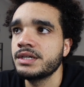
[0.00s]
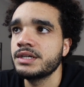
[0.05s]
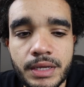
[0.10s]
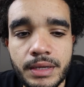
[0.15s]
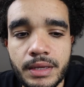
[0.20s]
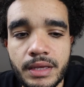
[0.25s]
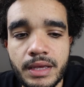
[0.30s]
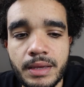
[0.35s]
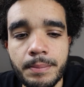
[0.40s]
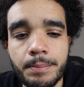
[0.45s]

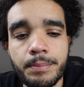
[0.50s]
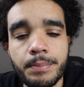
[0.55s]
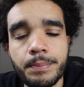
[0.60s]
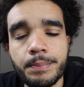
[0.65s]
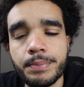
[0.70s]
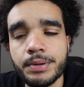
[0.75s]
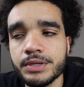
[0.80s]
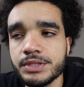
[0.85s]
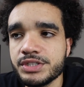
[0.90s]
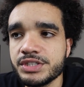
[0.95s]
and
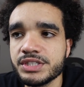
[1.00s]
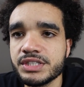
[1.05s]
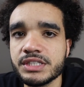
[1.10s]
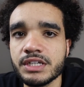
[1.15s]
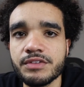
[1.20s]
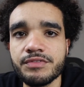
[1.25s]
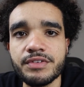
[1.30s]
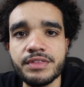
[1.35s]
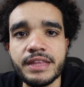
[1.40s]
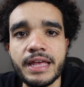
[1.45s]
put
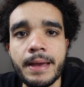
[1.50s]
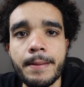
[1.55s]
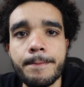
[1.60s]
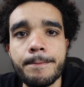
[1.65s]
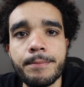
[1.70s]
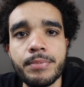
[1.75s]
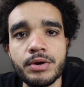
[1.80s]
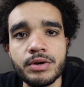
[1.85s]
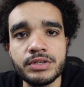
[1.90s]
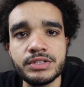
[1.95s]
yourself in
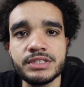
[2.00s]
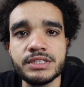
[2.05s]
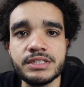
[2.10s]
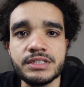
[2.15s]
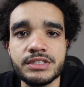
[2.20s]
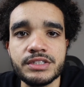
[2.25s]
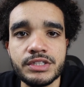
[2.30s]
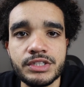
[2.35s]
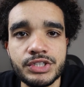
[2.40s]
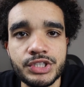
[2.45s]
that
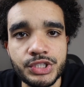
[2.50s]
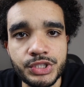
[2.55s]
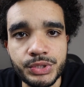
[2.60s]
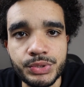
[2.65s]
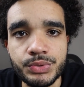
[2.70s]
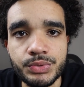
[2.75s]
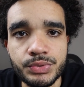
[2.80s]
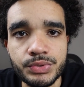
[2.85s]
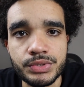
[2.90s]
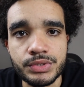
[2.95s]
person's
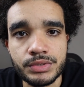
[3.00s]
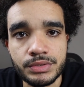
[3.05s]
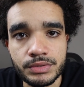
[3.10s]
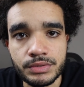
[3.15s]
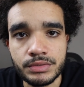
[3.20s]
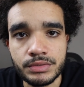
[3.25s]
shoes.